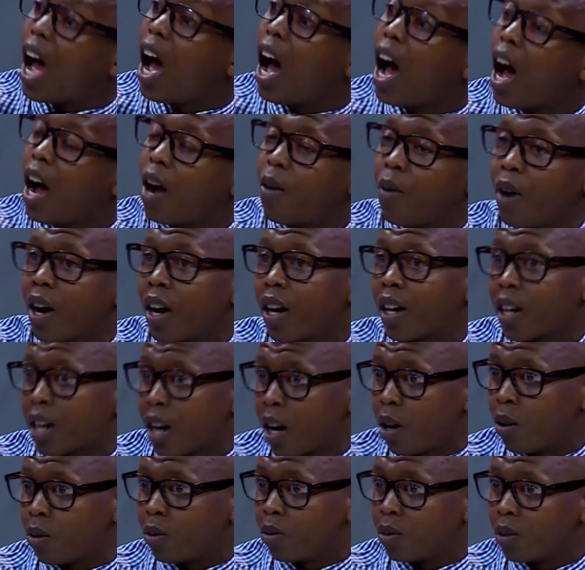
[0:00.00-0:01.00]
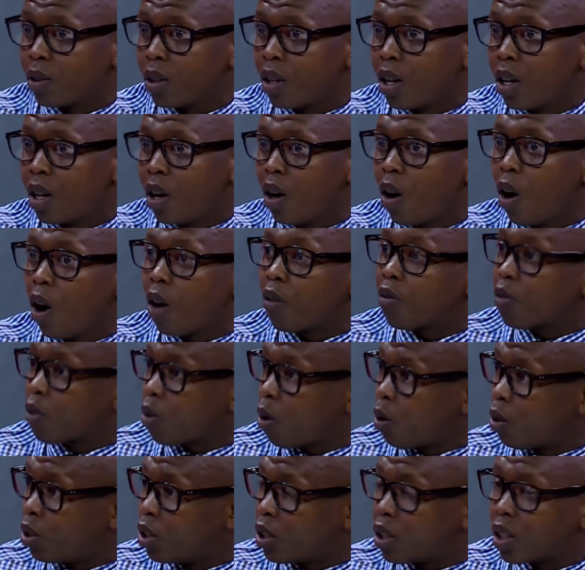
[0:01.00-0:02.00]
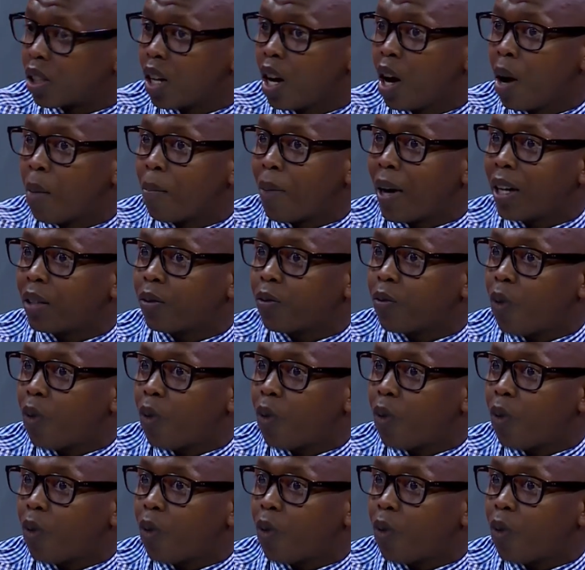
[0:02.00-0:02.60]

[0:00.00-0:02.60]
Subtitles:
are our crown of thorns. But